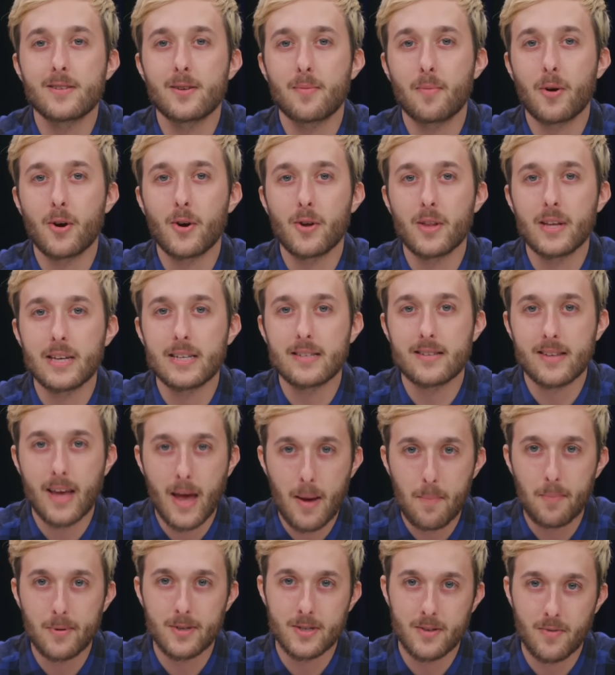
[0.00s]
some early
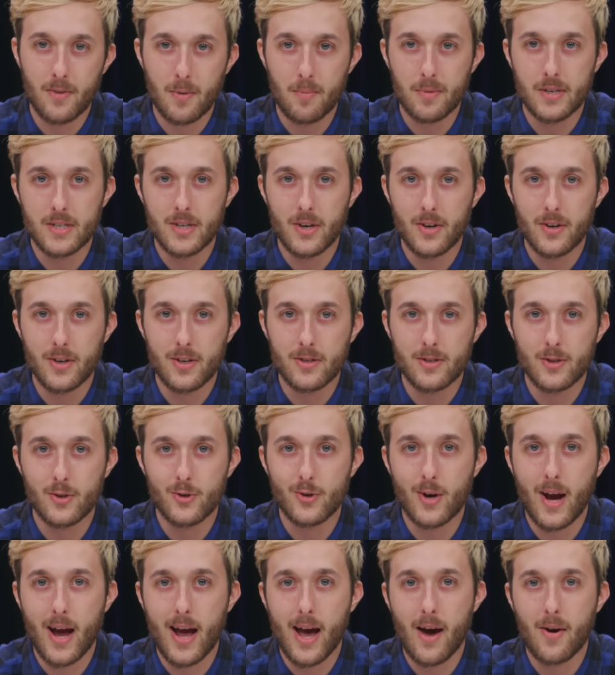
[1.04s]
samples of the material to
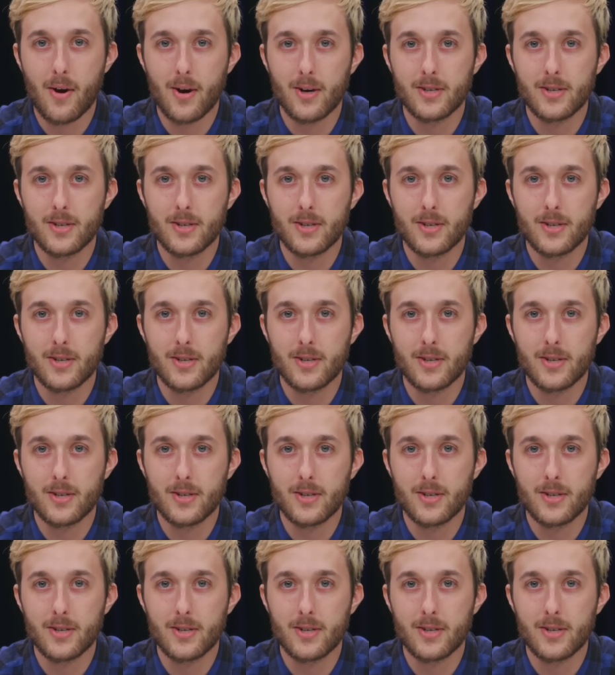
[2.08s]
try out